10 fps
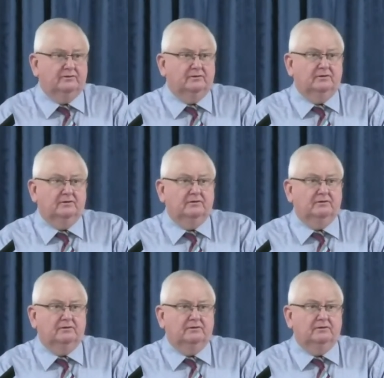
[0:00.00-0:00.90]

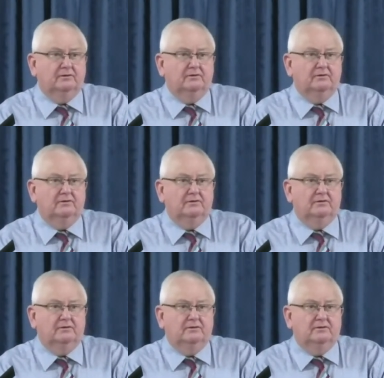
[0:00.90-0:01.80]

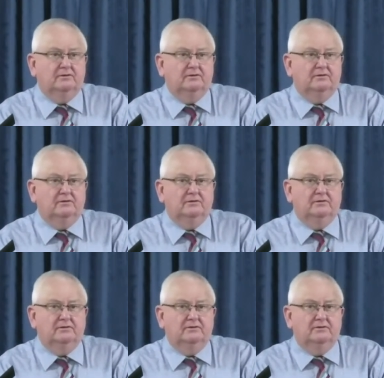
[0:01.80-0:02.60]
No one is speaking in this clip.